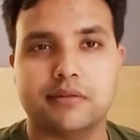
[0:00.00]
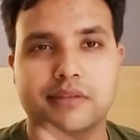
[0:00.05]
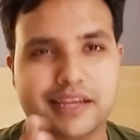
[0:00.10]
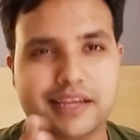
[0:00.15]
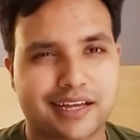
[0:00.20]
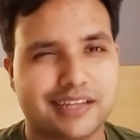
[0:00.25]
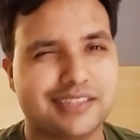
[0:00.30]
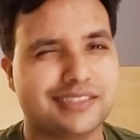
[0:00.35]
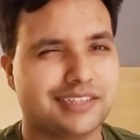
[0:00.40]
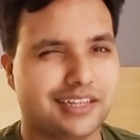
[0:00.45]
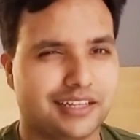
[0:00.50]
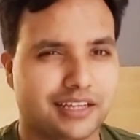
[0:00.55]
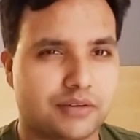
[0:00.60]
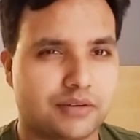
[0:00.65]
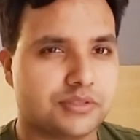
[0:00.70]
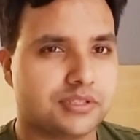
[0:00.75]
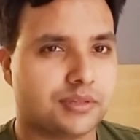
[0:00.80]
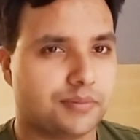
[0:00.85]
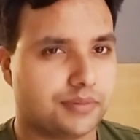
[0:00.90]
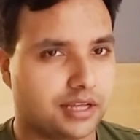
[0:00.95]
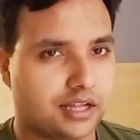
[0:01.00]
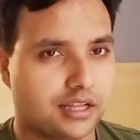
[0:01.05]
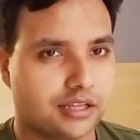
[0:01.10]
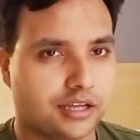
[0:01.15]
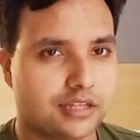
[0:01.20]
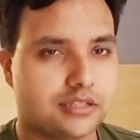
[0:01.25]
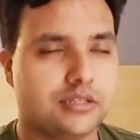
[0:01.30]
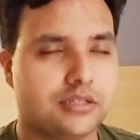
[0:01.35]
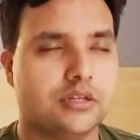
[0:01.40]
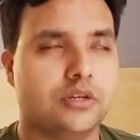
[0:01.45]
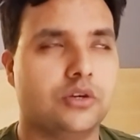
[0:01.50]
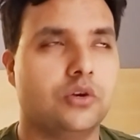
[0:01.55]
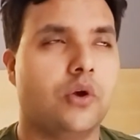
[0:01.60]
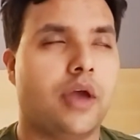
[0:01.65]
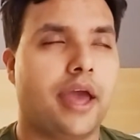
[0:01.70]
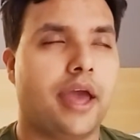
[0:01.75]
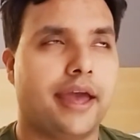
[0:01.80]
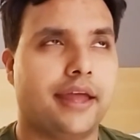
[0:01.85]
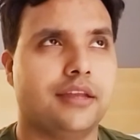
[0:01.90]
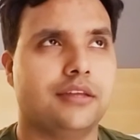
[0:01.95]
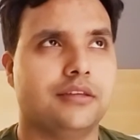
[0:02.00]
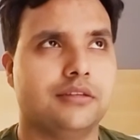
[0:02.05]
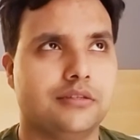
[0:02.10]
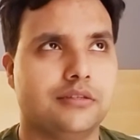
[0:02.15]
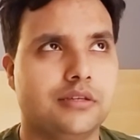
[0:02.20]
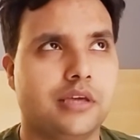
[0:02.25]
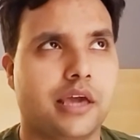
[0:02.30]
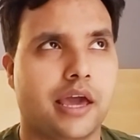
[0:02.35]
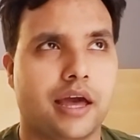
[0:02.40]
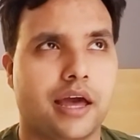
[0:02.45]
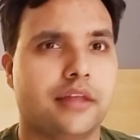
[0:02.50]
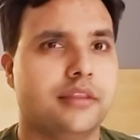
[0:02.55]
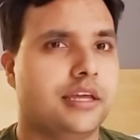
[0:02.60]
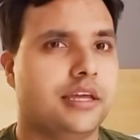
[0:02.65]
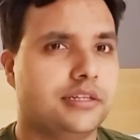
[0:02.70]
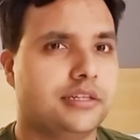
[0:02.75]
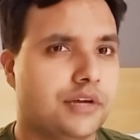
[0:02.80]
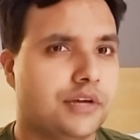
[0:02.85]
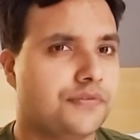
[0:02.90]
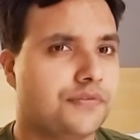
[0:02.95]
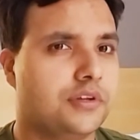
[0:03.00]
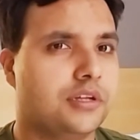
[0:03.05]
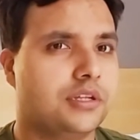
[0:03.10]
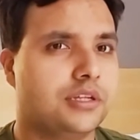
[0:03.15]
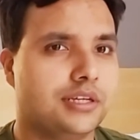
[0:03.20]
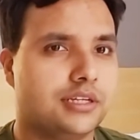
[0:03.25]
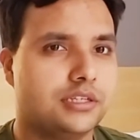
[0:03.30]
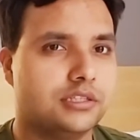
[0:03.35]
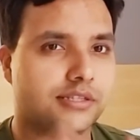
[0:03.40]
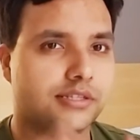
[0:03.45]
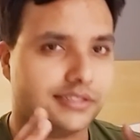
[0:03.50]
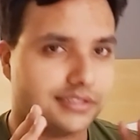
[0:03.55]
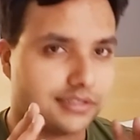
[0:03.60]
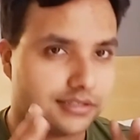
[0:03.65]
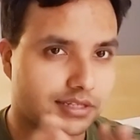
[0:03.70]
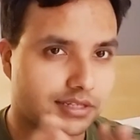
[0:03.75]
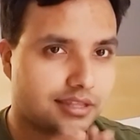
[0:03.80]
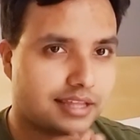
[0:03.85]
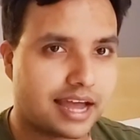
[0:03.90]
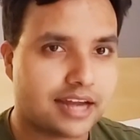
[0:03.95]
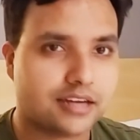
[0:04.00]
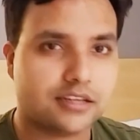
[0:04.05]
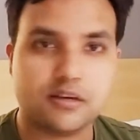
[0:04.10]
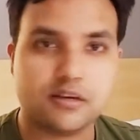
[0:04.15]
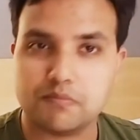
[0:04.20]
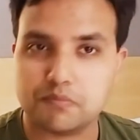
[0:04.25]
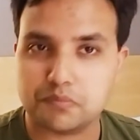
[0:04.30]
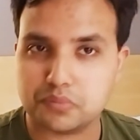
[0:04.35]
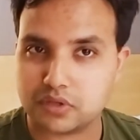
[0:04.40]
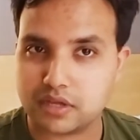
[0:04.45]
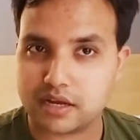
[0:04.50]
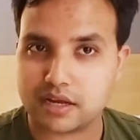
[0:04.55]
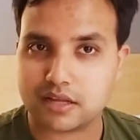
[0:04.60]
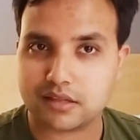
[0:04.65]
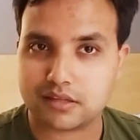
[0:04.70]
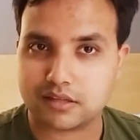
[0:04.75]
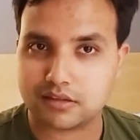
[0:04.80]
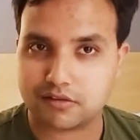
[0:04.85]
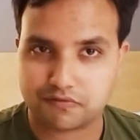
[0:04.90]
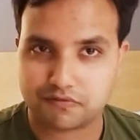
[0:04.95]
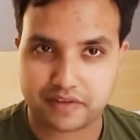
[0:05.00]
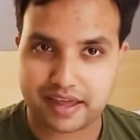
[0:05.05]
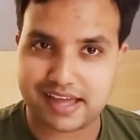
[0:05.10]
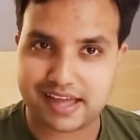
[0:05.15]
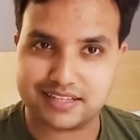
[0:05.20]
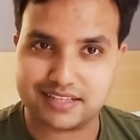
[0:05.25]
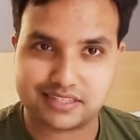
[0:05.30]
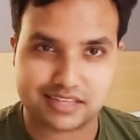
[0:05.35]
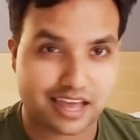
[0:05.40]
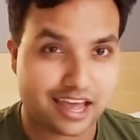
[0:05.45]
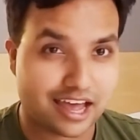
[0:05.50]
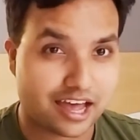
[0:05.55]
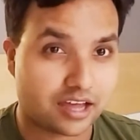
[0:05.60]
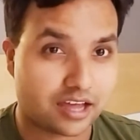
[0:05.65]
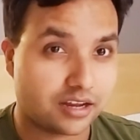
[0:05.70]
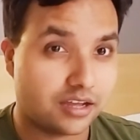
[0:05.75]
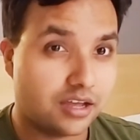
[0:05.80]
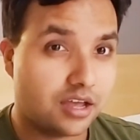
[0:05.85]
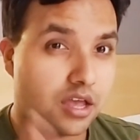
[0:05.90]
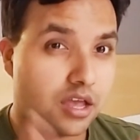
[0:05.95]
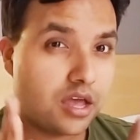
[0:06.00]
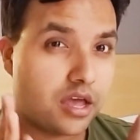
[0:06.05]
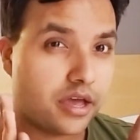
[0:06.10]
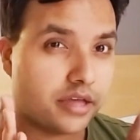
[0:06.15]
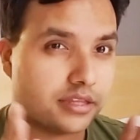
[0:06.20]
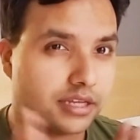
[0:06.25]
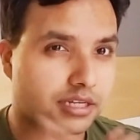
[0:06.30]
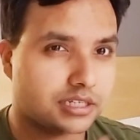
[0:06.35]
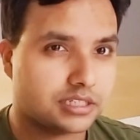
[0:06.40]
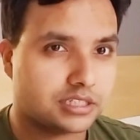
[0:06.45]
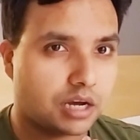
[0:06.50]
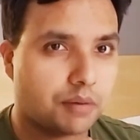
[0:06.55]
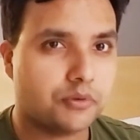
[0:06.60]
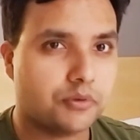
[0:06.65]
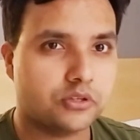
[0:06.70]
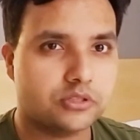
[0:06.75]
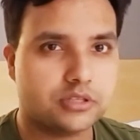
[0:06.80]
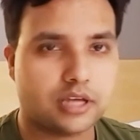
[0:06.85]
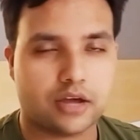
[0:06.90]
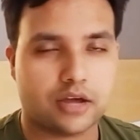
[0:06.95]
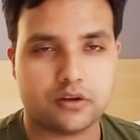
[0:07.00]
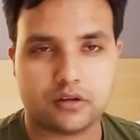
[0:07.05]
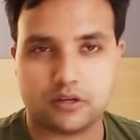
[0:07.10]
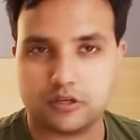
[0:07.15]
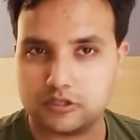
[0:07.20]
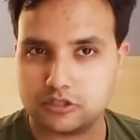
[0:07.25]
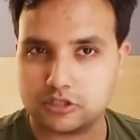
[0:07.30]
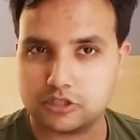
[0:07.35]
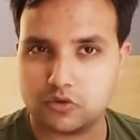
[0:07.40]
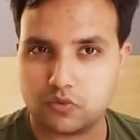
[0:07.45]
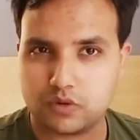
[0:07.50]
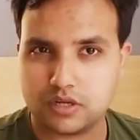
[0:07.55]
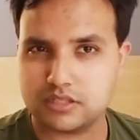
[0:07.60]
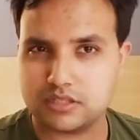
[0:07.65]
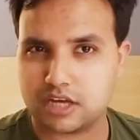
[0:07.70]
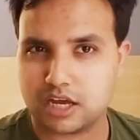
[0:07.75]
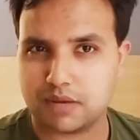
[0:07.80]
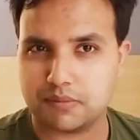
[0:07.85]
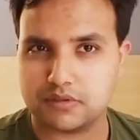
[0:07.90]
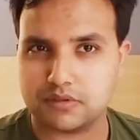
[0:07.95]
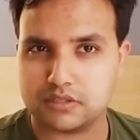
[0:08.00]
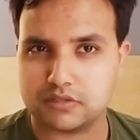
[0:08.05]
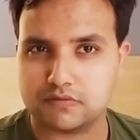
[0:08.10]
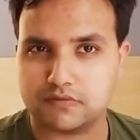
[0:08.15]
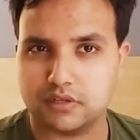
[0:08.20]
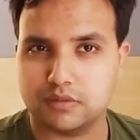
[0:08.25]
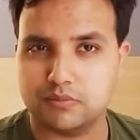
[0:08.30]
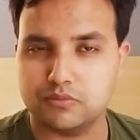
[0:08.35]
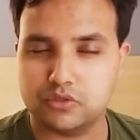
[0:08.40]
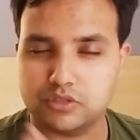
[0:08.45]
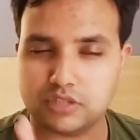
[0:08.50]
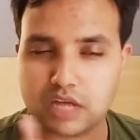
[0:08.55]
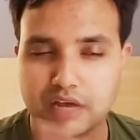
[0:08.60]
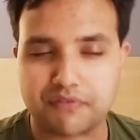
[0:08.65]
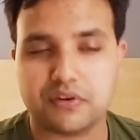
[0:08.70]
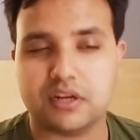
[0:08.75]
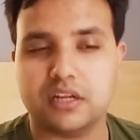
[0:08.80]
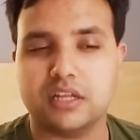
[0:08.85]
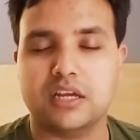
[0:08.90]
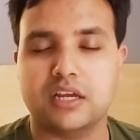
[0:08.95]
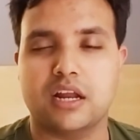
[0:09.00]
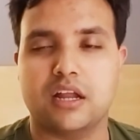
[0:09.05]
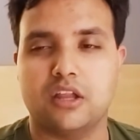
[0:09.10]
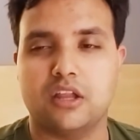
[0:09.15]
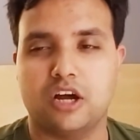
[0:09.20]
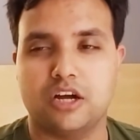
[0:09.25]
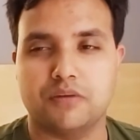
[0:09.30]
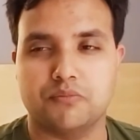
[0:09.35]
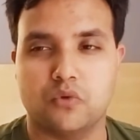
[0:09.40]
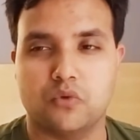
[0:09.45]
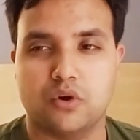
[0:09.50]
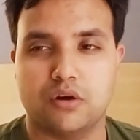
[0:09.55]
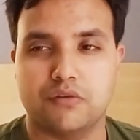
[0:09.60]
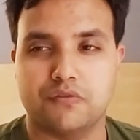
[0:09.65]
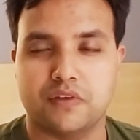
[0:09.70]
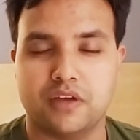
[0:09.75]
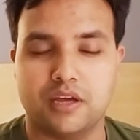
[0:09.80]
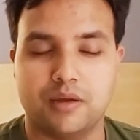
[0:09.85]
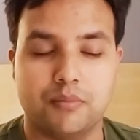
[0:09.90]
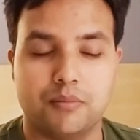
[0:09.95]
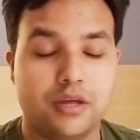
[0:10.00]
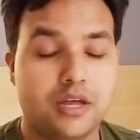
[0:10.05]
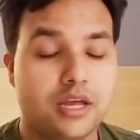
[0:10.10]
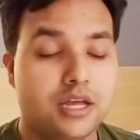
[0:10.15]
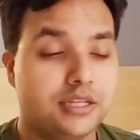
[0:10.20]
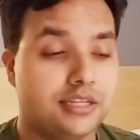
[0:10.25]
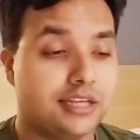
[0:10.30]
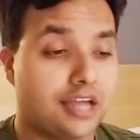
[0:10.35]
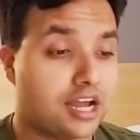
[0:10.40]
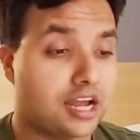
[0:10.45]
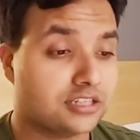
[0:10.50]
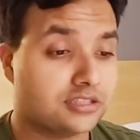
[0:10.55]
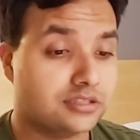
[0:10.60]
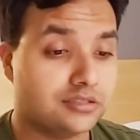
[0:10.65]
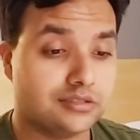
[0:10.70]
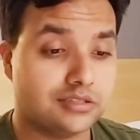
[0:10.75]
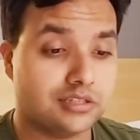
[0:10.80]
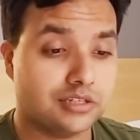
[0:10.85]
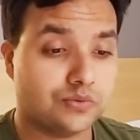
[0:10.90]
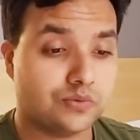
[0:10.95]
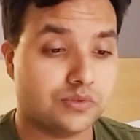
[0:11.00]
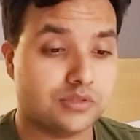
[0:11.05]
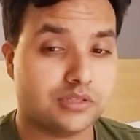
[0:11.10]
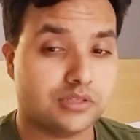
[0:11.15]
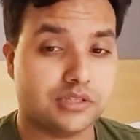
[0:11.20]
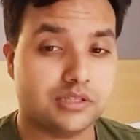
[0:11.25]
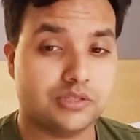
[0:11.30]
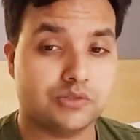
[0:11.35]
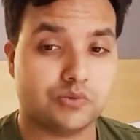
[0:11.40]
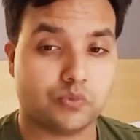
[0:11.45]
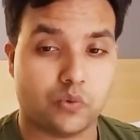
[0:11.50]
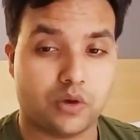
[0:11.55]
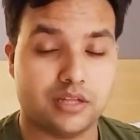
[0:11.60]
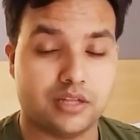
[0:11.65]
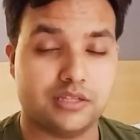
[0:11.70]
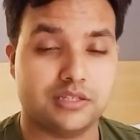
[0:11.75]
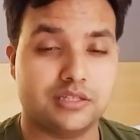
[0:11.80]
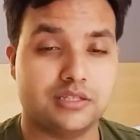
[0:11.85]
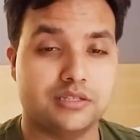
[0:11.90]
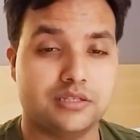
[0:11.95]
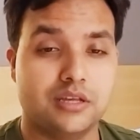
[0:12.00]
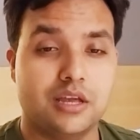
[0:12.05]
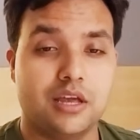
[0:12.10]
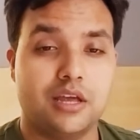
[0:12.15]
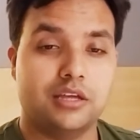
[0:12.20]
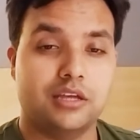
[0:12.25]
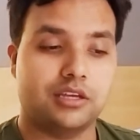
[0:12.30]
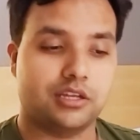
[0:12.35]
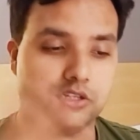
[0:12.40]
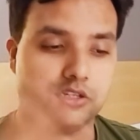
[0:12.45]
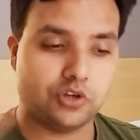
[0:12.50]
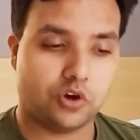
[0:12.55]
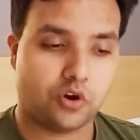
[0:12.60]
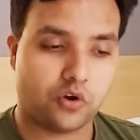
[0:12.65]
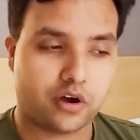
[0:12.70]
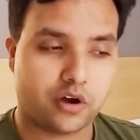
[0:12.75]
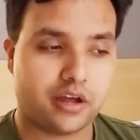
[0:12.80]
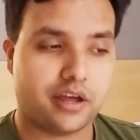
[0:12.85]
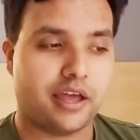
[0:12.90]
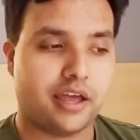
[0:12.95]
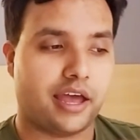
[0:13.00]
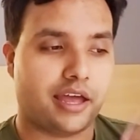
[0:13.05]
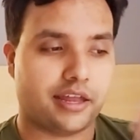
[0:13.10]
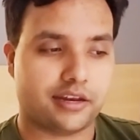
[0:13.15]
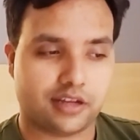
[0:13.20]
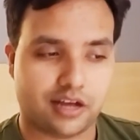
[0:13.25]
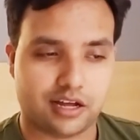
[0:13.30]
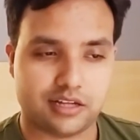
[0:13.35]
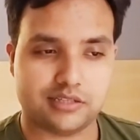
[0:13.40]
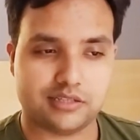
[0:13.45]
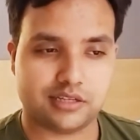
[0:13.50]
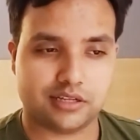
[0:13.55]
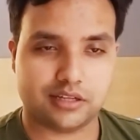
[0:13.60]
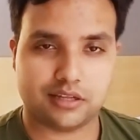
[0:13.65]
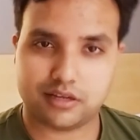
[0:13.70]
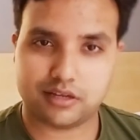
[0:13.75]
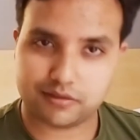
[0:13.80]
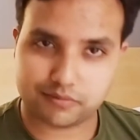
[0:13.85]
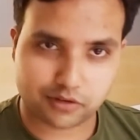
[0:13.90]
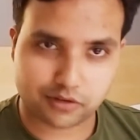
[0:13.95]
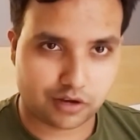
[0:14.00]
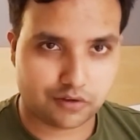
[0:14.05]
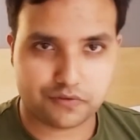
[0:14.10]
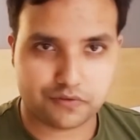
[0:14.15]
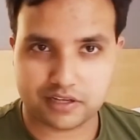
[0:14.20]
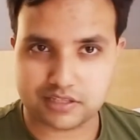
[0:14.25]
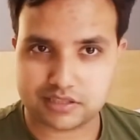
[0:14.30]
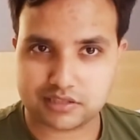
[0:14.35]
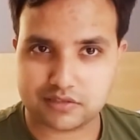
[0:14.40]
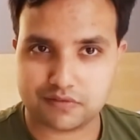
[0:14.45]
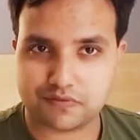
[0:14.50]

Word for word: Like I said, that was something I'll get to. And yeah, they definitely listened to that complaint that the fans had, and they doubled down on his screen time in this film. You definitely get a lot more of him. The action sequences, once Ghidorah and Godzilla go face to